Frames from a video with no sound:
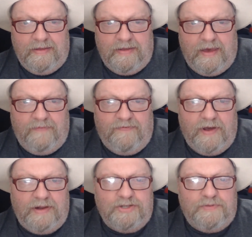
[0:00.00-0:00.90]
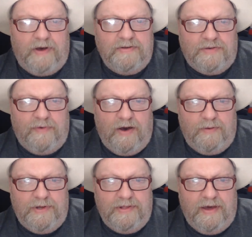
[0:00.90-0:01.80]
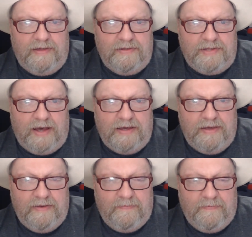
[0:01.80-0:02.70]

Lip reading: Yeah, Fred. I spoke to Albert the other day.